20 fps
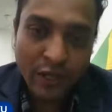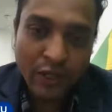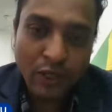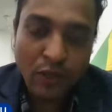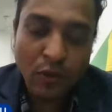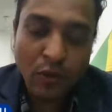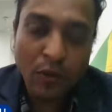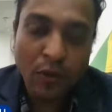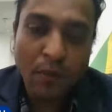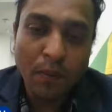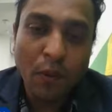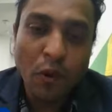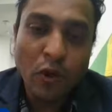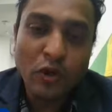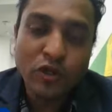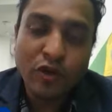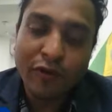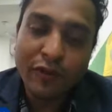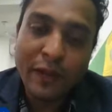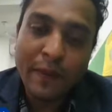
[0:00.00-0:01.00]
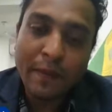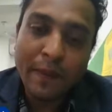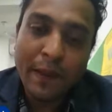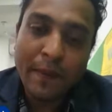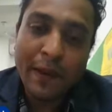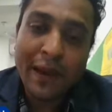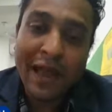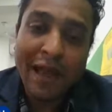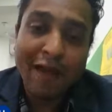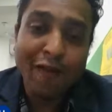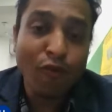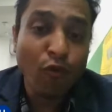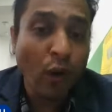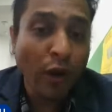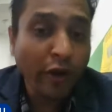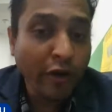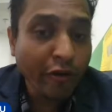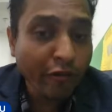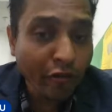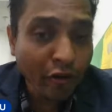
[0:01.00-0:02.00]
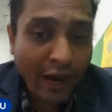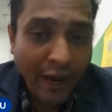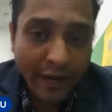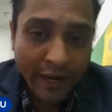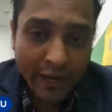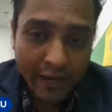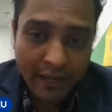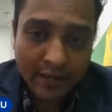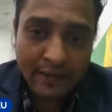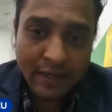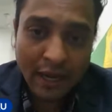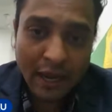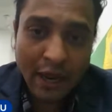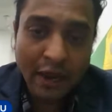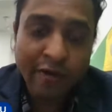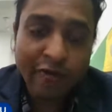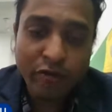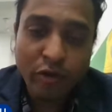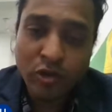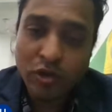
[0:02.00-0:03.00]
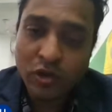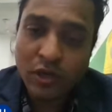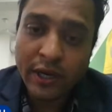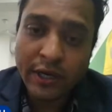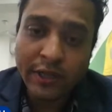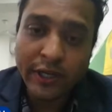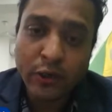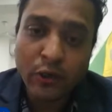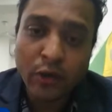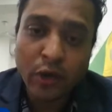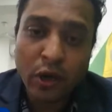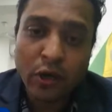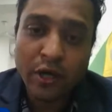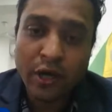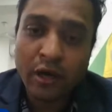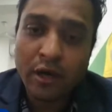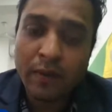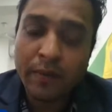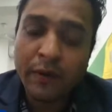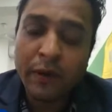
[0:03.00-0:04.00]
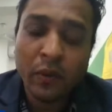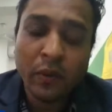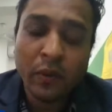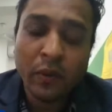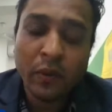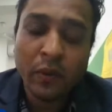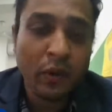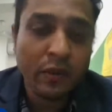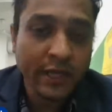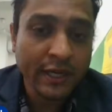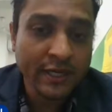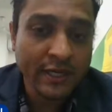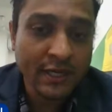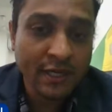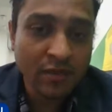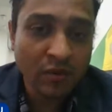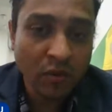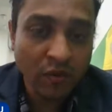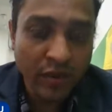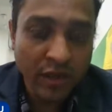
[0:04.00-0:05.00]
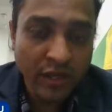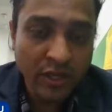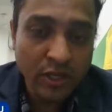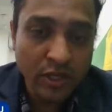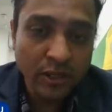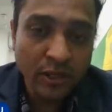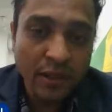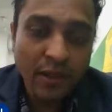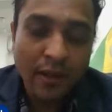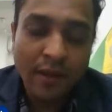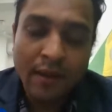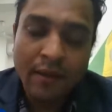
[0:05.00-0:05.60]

so most of the people have wonderful ideas unfortunately they do not turn up into a successful venture